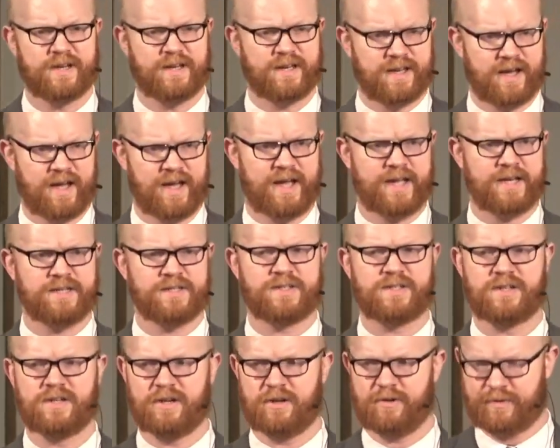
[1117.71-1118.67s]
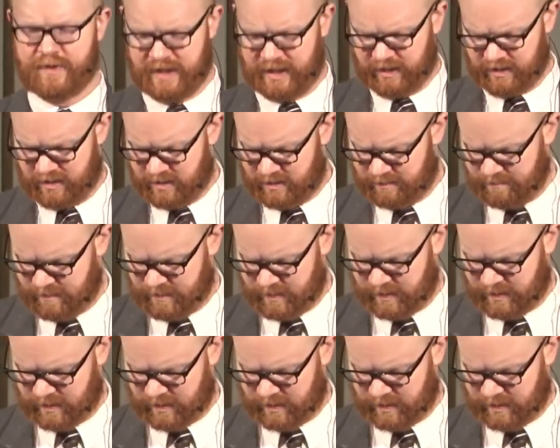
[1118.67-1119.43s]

kind of kingdom.